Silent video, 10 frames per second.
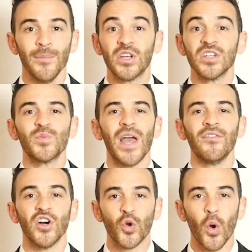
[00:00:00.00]
because we
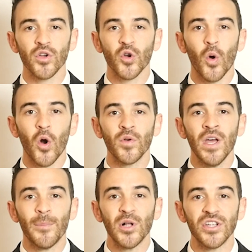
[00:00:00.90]
have a quote-unquote
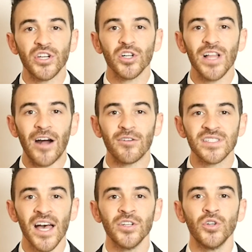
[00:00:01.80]
political
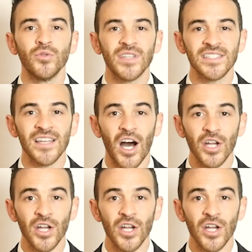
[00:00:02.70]
outsider who doesn't